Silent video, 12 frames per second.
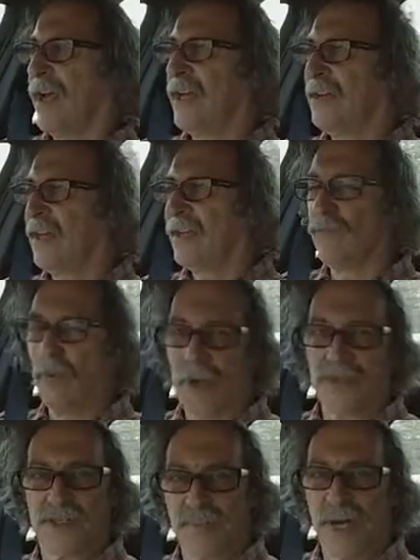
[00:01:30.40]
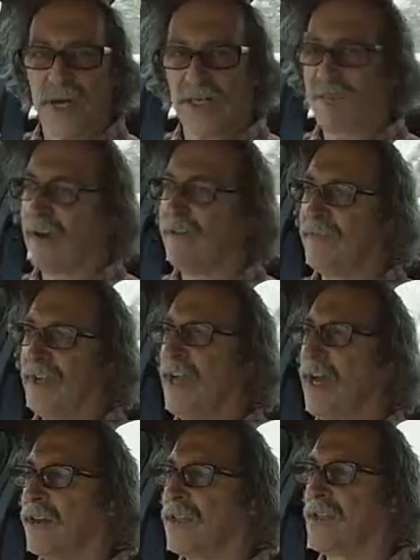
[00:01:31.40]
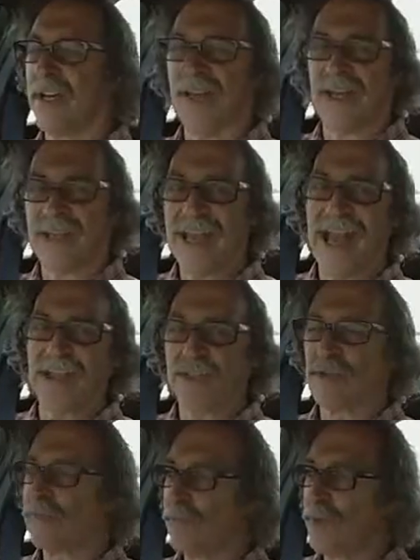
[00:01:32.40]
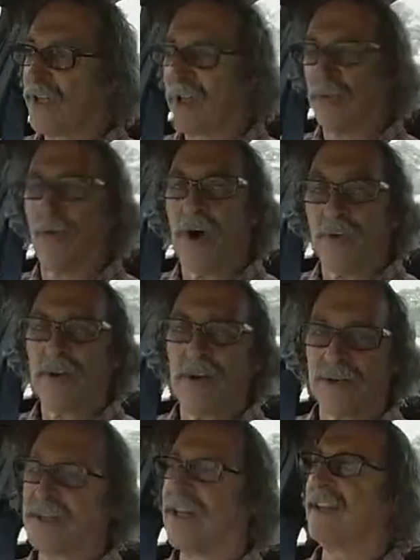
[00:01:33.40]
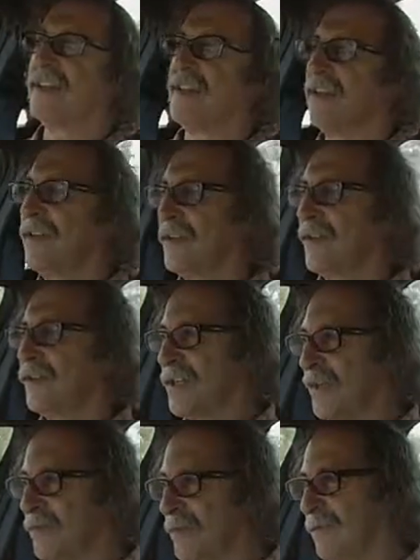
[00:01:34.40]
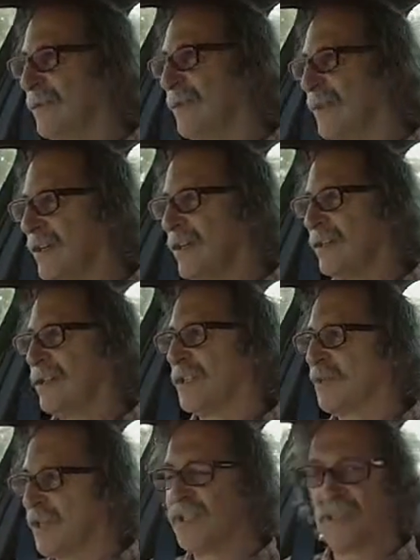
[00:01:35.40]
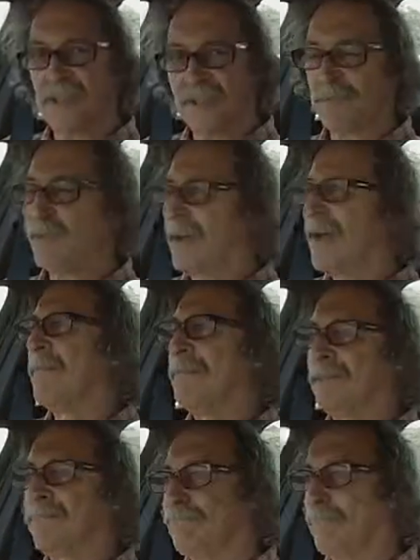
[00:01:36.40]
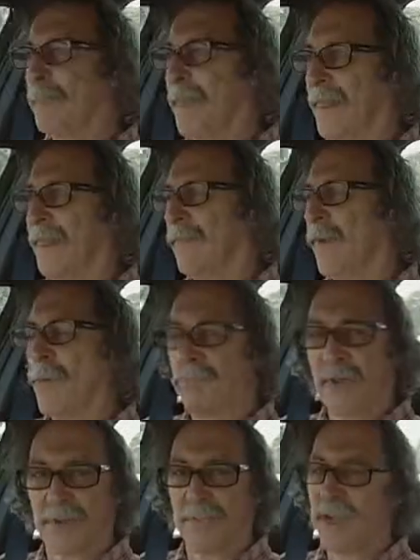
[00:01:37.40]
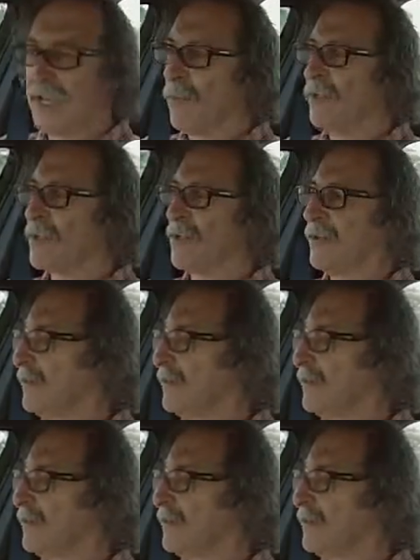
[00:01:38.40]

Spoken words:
and then watch the Mars 1 videos and then cancel, and it won't cost anything. So but what bothered me was that